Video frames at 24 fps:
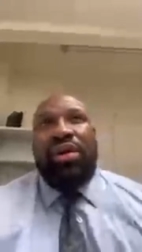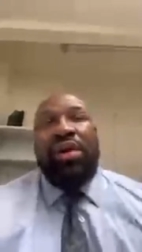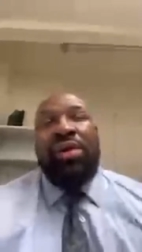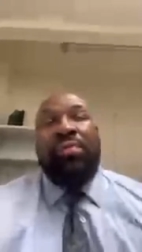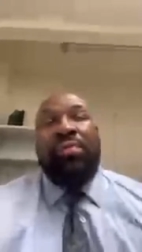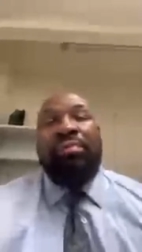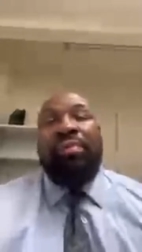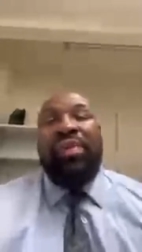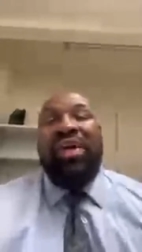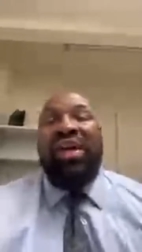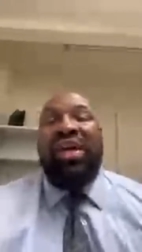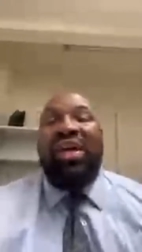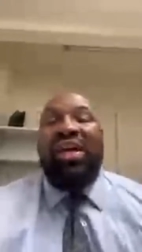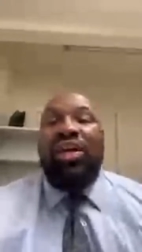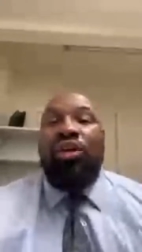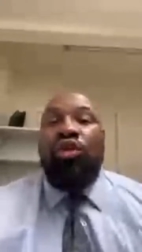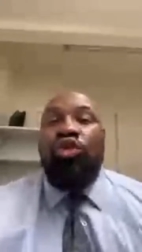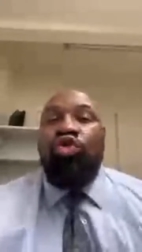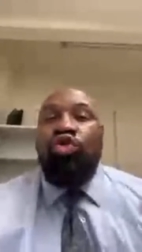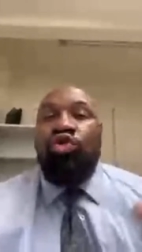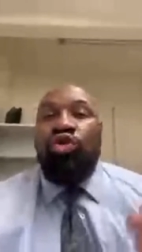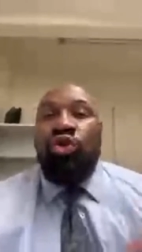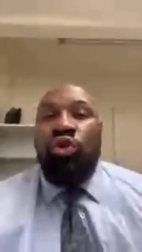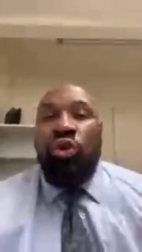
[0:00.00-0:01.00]
Him being
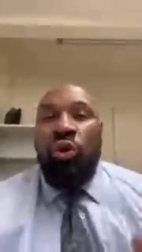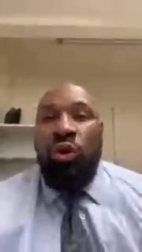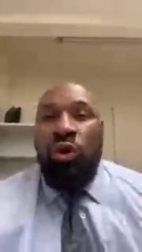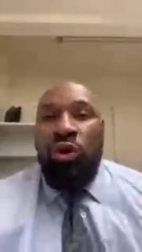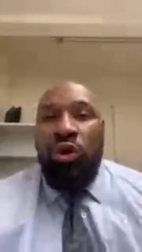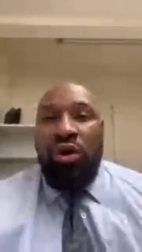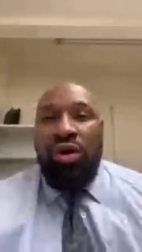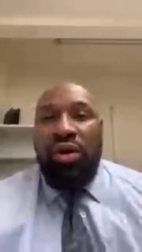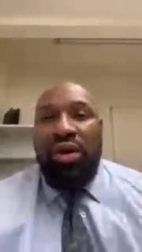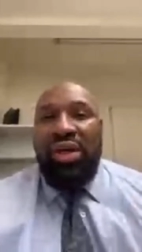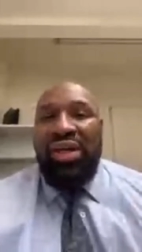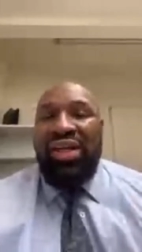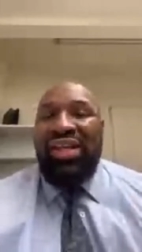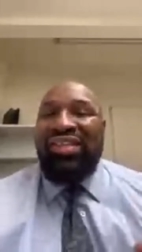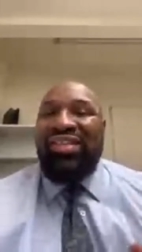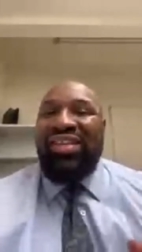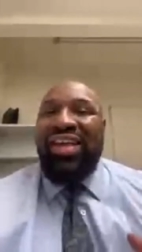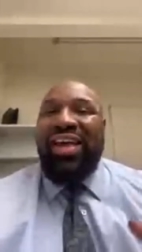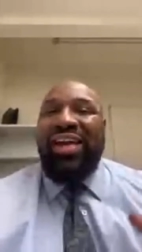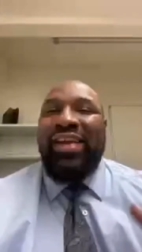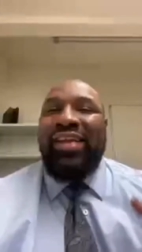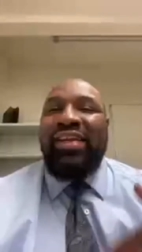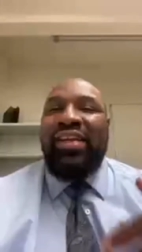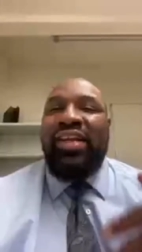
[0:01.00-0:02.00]
in New York,
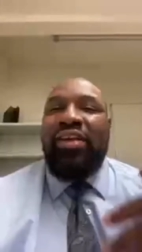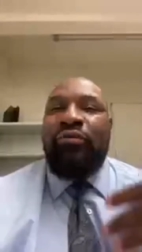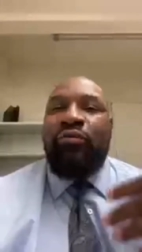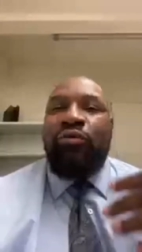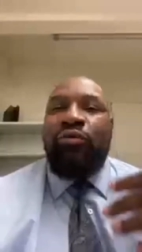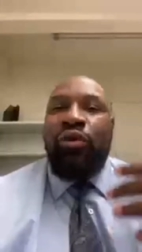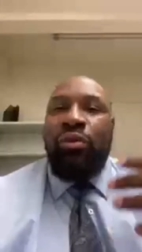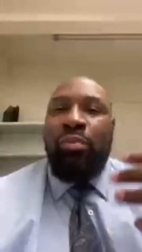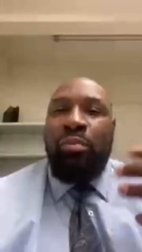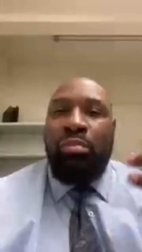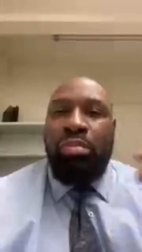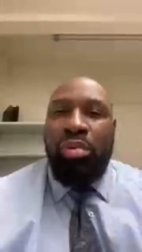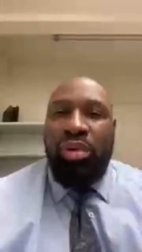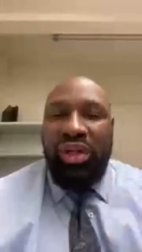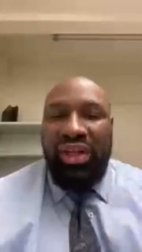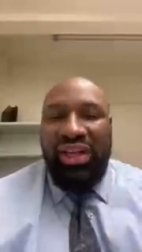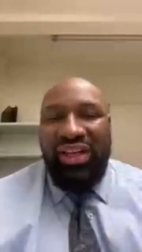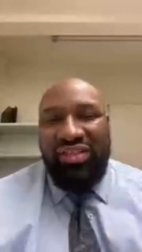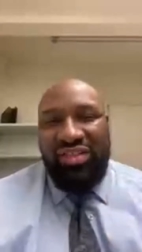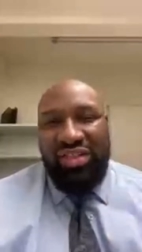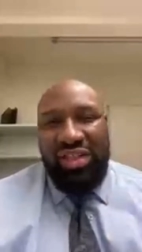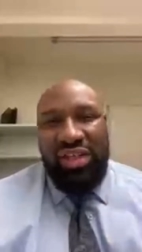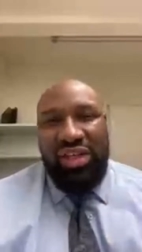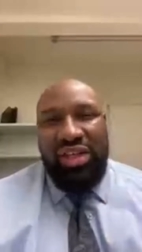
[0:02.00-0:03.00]
he's at a different
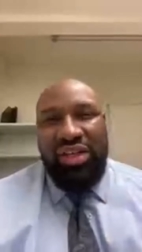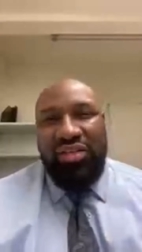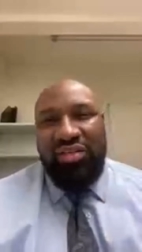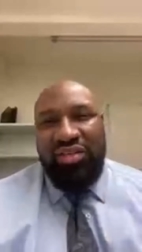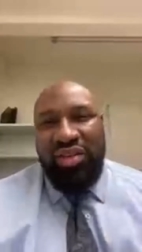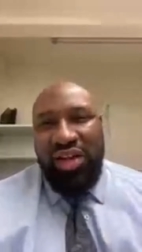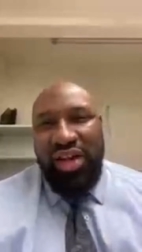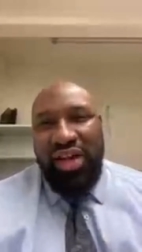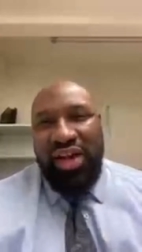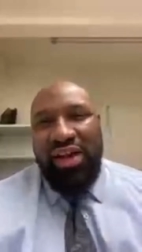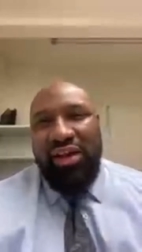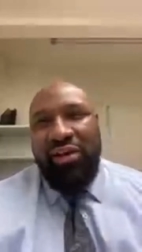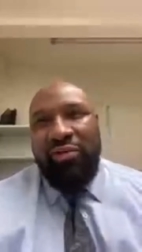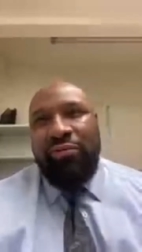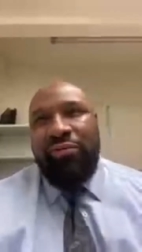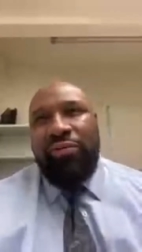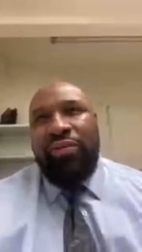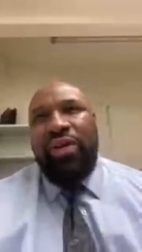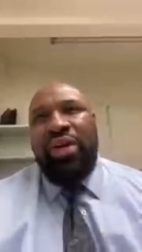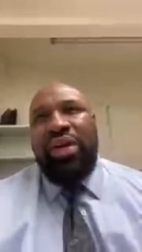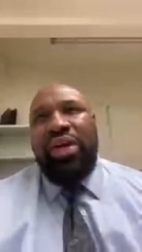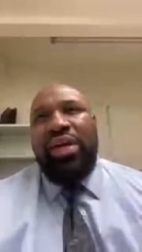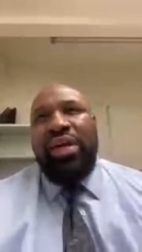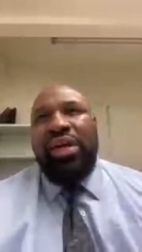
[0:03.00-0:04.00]
place in his
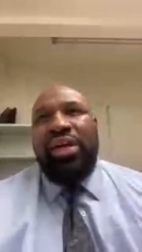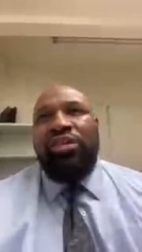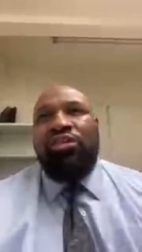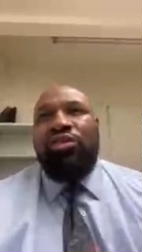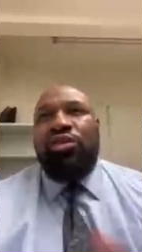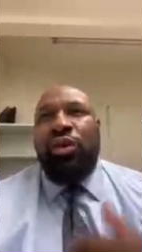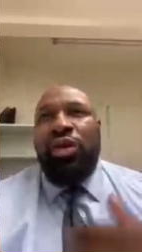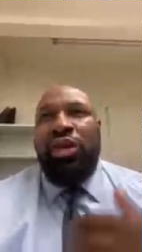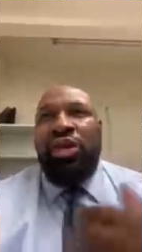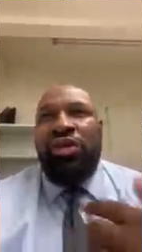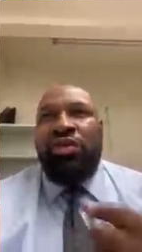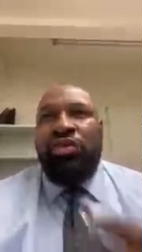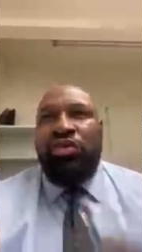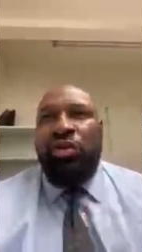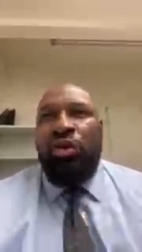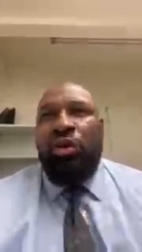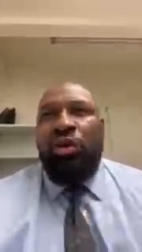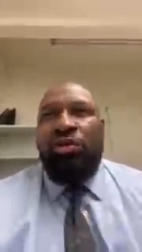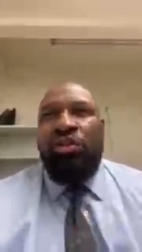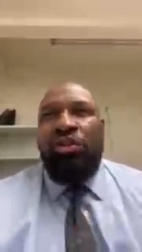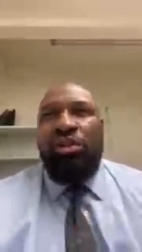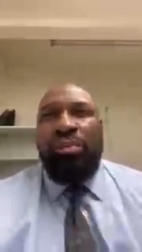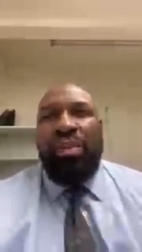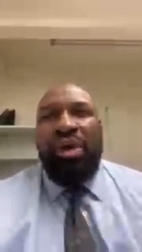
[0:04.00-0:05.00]
life. So he
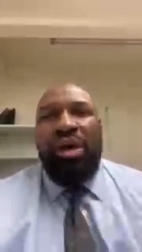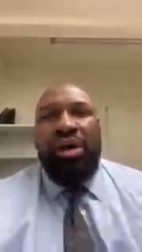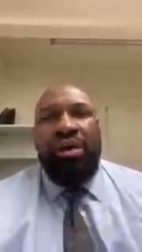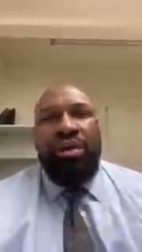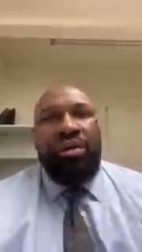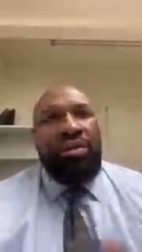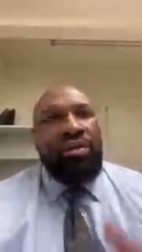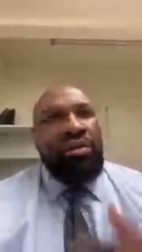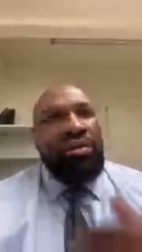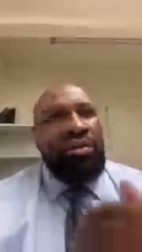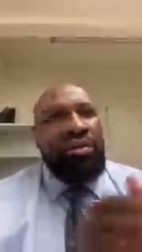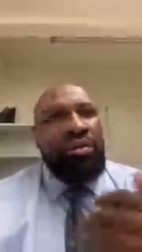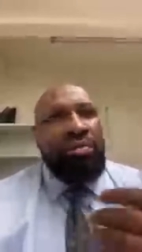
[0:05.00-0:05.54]
talked about